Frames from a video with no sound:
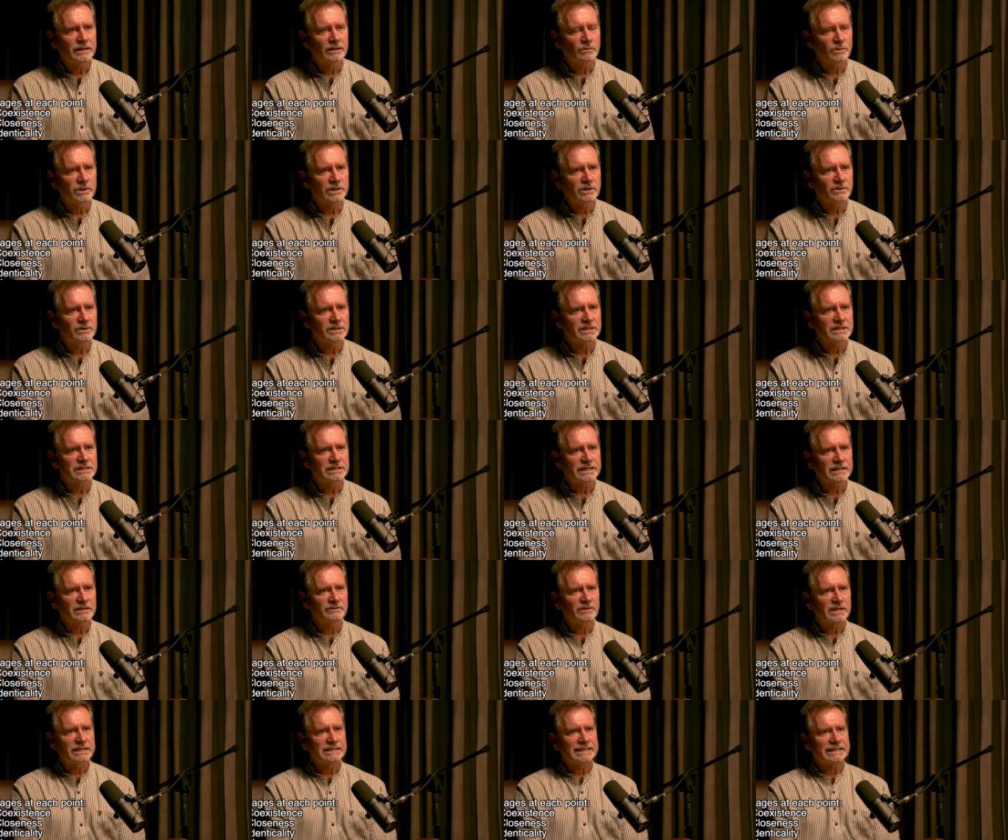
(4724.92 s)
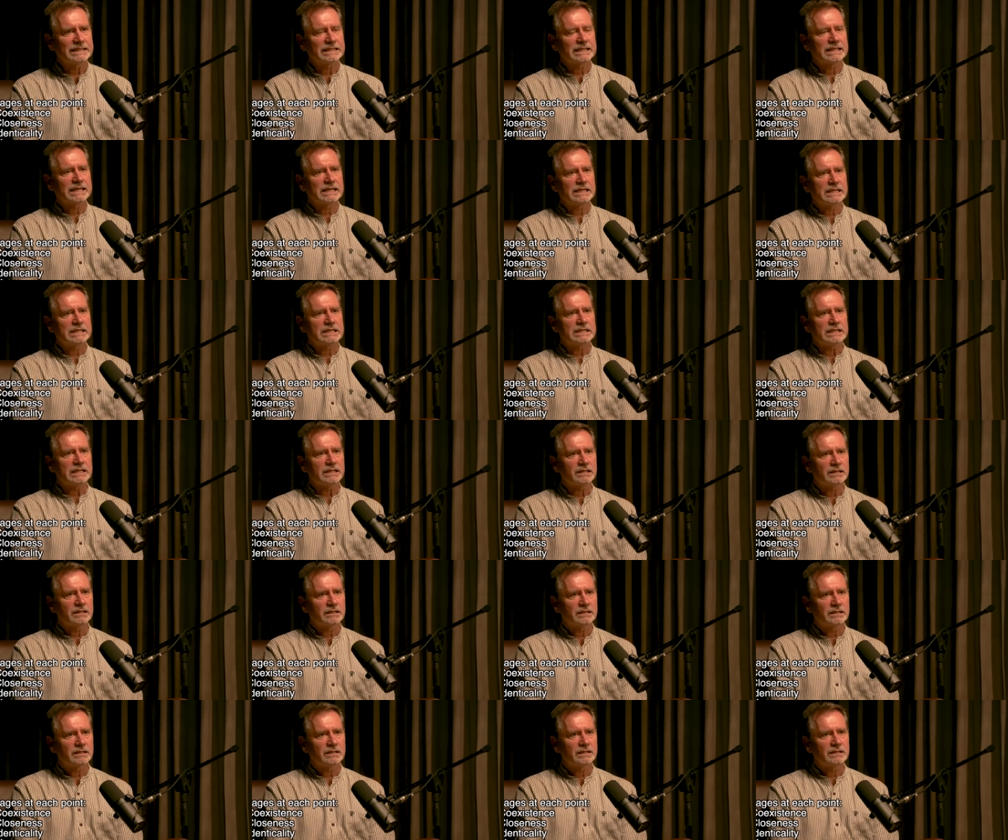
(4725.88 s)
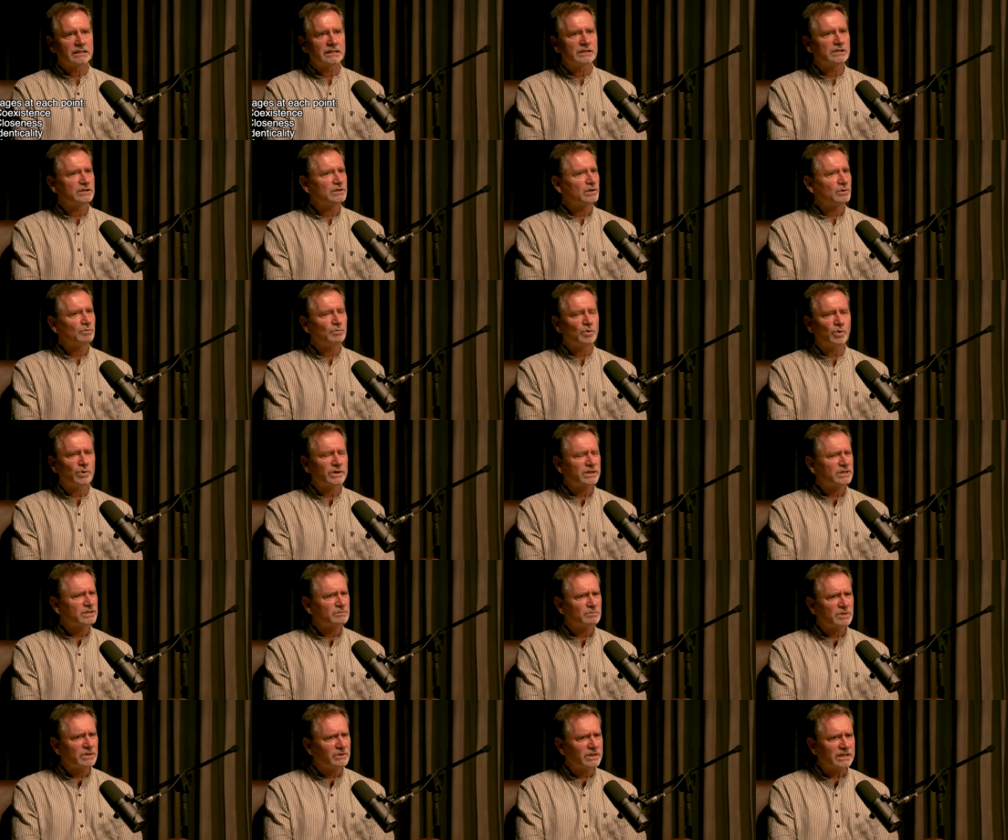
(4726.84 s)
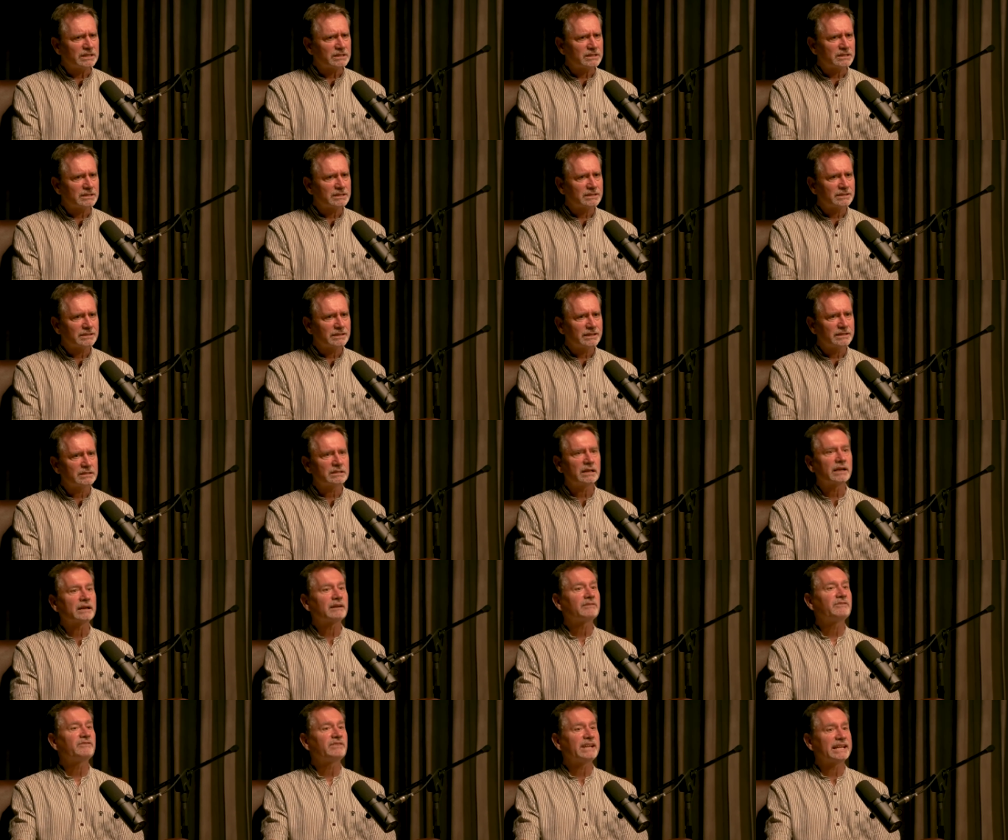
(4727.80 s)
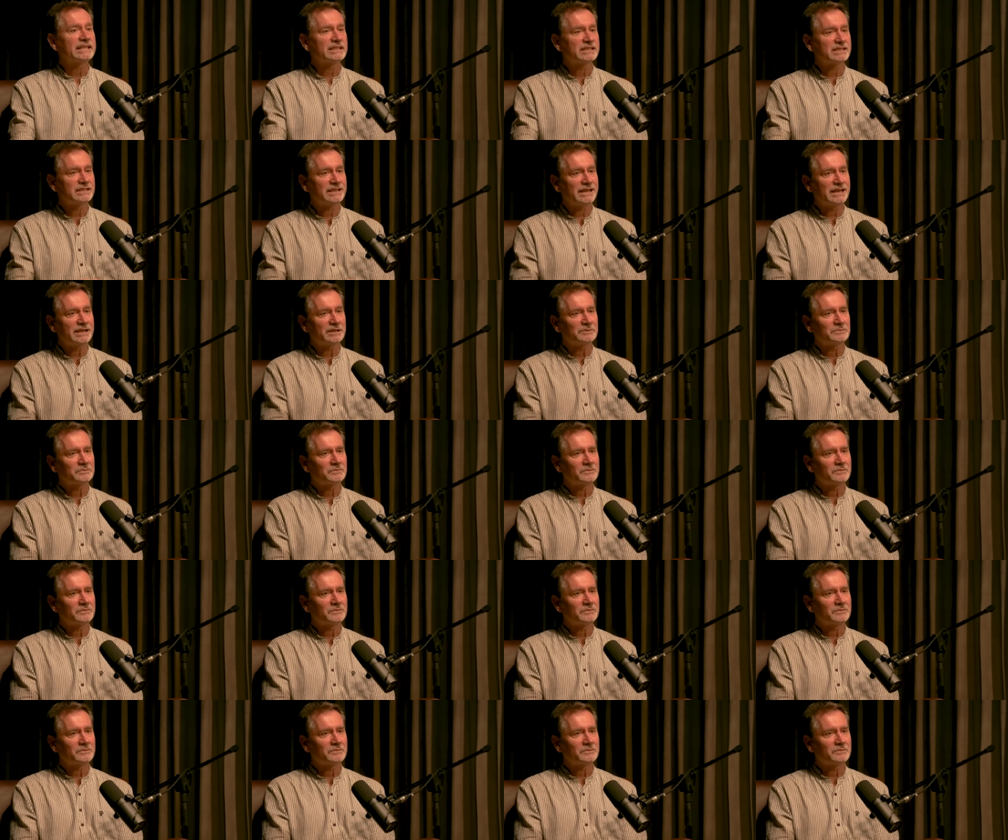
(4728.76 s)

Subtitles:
Now, when you're in the state of identicality, there's no more experience. It's like a flat state.